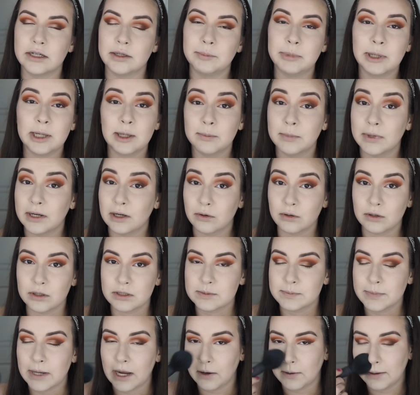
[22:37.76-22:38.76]
Bare
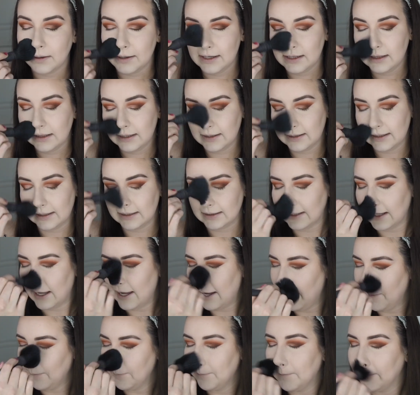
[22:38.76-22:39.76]
Minerals powder, anything like
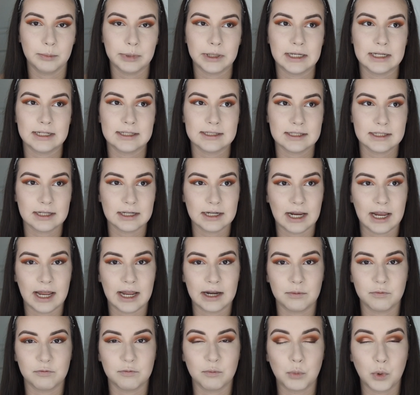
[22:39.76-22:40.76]
that, but it's going to
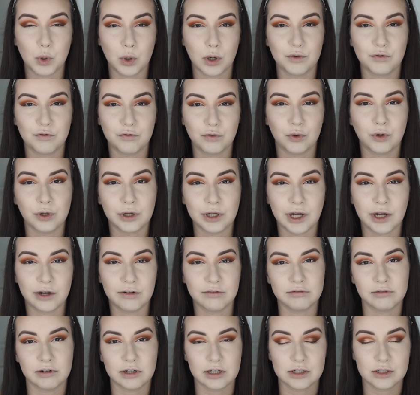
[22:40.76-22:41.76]
add more full
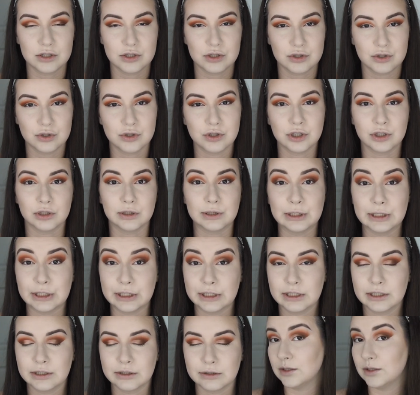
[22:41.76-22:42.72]
coverage to your look.